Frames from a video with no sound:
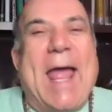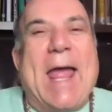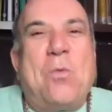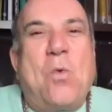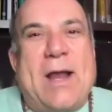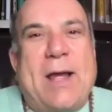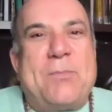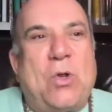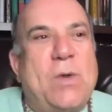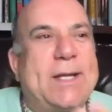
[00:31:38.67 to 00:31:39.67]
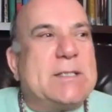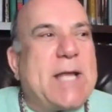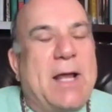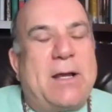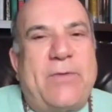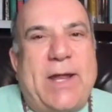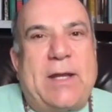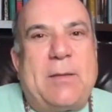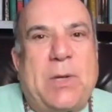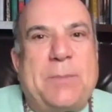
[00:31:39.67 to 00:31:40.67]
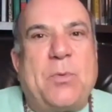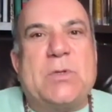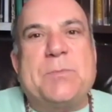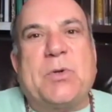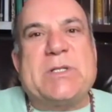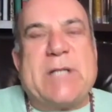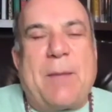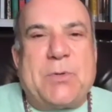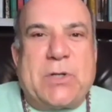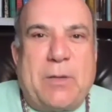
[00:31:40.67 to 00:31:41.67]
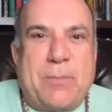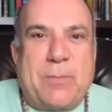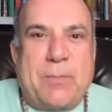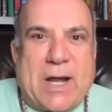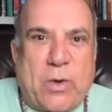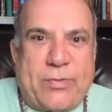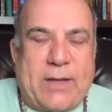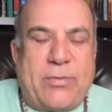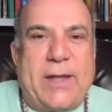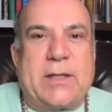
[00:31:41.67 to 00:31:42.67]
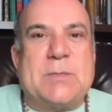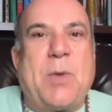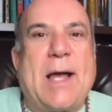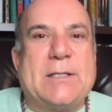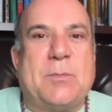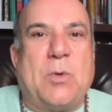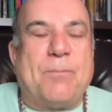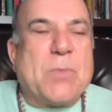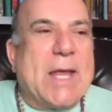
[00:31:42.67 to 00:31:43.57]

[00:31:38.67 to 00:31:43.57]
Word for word: And what I'm doing is elevating people's perception about what they think is possible.